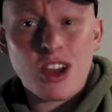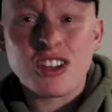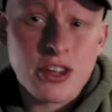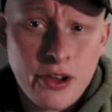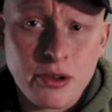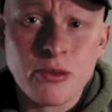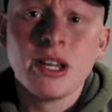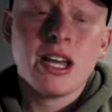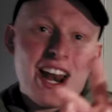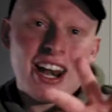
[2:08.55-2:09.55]
a circle,
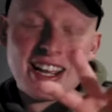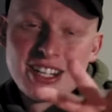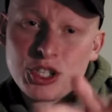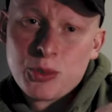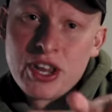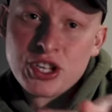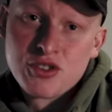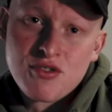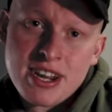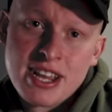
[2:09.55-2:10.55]
like sweet
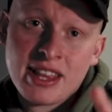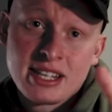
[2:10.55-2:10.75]
treat